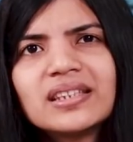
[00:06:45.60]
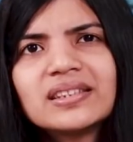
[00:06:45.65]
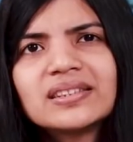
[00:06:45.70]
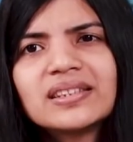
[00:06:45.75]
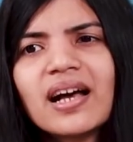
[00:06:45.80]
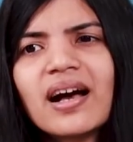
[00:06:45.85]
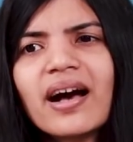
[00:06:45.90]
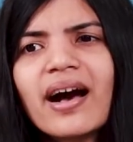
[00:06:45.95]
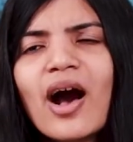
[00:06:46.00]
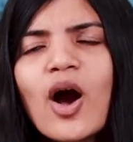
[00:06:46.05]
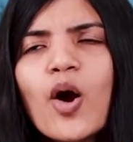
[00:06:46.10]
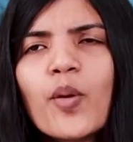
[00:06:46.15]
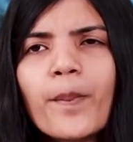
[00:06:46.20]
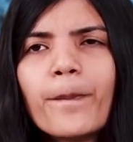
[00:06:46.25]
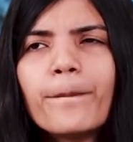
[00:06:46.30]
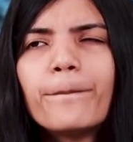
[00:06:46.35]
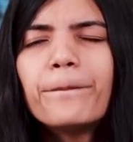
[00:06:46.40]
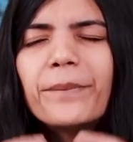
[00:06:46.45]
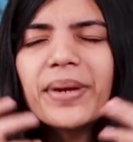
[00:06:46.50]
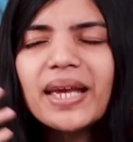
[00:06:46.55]
things are how
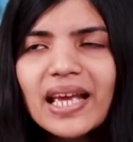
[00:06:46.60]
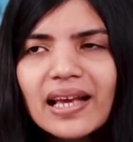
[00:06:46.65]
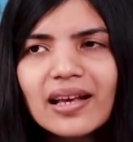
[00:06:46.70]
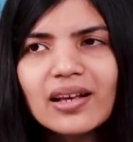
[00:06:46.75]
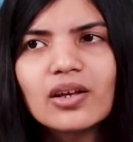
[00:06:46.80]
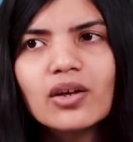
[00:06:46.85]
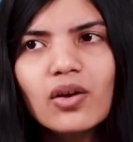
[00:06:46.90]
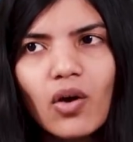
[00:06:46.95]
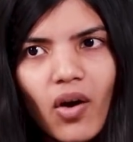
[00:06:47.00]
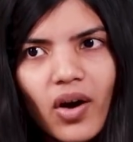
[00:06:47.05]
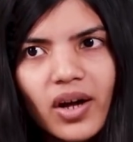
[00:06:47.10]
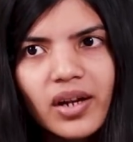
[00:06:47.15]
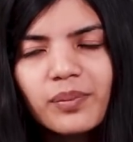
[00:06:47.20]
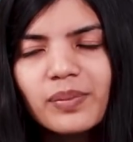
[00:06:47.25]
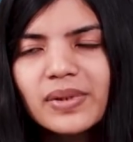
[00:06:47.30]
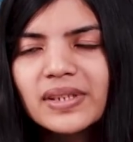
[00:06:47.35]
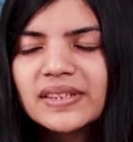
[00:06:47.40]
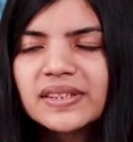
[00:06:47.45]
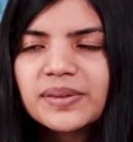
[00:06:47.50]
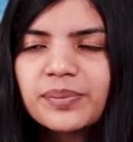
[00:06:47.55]
big God
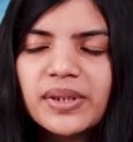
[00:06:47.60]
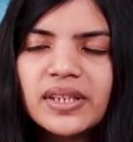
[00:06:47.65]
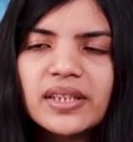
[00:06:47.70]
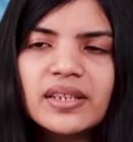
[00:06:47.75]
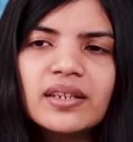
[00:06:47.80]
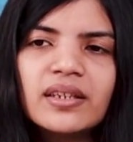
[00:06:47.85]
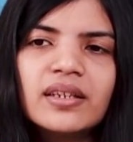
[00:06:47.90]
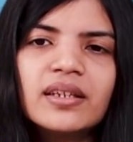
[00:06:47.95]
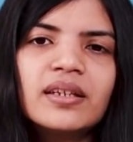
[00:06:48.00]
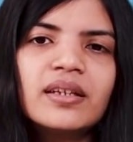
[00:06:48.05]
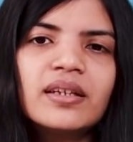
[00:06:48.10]
must be.